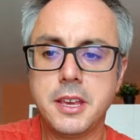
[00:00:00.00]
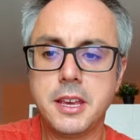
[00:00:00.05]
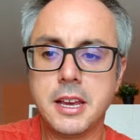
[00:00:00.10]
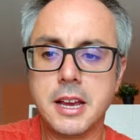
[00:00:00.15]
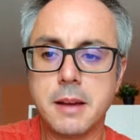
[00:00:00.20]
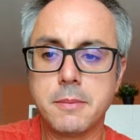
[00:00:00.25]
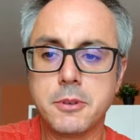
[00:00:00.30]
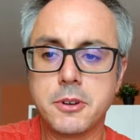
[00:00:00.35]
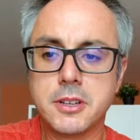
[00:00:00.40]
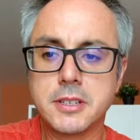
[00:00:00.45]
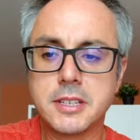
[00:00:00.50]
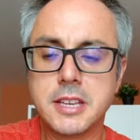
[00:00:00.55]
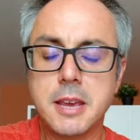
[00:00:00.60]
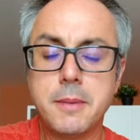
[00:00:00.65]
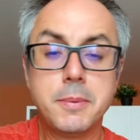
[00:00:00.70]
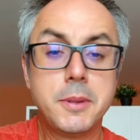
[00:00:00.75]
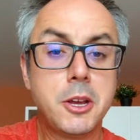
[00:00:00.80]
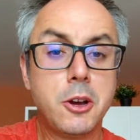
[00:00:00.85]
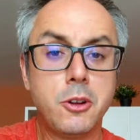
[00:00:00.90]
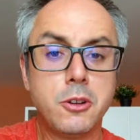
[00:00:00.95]
thing, I'm gonna
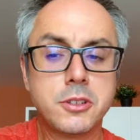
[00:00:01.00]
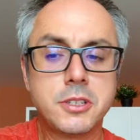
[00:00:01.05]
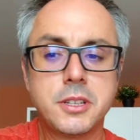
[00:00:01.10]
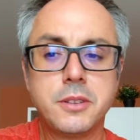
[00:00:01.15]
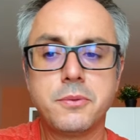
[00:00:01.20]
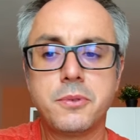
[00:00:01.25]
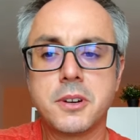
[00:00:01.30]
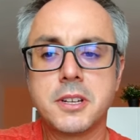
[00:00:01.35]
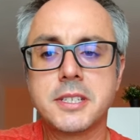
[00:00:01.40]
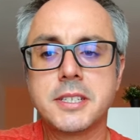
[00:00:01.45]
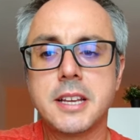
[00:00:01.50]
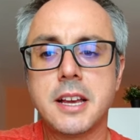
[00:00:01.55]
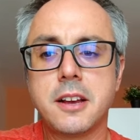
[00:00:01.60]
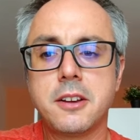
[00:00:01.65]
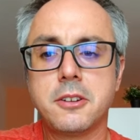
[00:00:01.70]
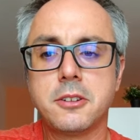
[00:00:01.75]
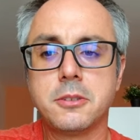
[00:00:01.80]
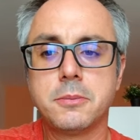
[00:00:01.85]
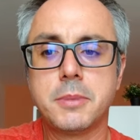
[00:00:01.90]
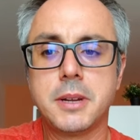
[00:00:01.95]
skip the Holocene for a
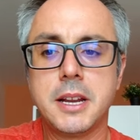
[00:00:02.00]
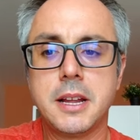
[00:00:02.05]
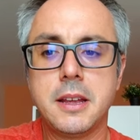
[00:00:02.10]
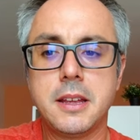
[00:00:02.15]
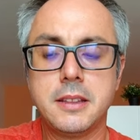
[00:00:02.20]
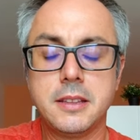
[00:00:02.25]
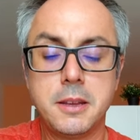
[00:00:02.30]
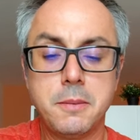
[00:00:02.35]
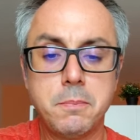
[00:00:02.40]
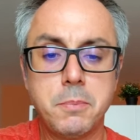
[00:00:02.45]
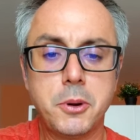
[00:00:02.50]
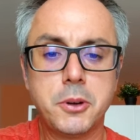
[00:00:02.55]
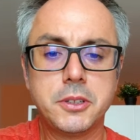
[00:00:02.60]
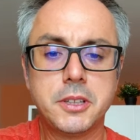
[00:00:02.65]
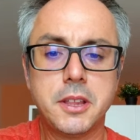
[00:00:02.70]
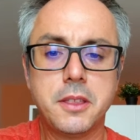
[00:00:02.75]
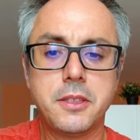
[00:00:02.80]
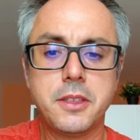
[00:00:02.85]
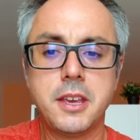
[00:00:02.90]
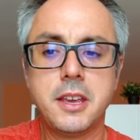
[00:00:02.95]
second, but the
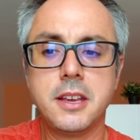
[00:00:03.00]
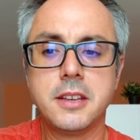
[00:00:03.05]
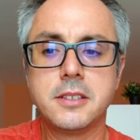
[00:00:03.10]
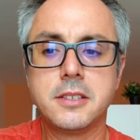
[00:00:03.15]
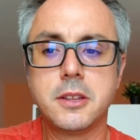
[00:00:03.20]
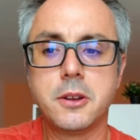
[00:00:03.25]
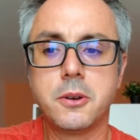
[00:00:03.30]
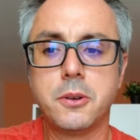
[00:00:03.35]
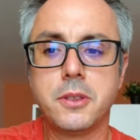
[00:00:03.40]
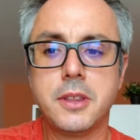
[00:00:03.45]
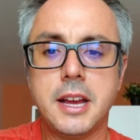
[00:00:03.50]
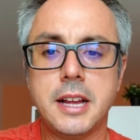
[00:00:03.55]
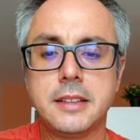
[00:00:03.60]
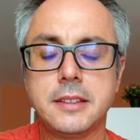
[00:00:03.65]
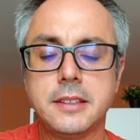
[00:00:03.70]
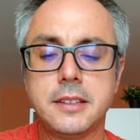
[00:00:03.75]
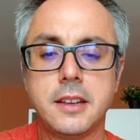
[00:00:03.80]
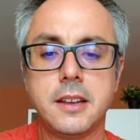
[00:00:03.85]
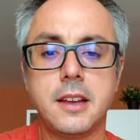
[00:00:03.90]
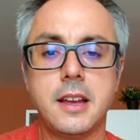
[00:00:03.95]
important thing is though
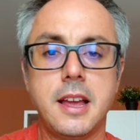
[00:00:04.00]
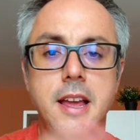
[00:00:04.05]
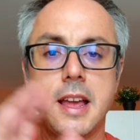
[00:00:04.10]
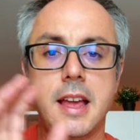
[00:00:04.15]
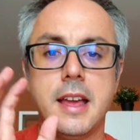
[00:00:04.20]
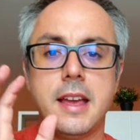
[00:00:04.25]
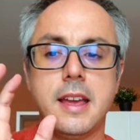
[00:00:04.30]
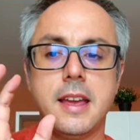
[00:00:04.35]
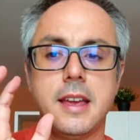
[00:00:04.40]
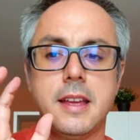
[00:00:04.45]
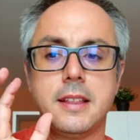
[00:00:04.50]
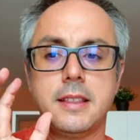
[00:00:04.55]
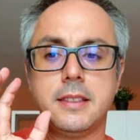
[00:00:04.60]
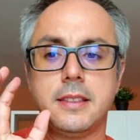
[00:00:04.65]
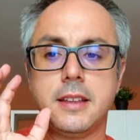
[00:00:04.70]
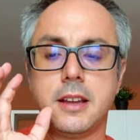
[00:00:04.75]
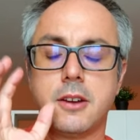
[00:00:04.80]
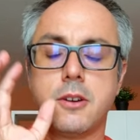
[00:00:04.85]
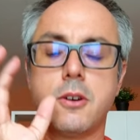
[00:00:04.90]
that the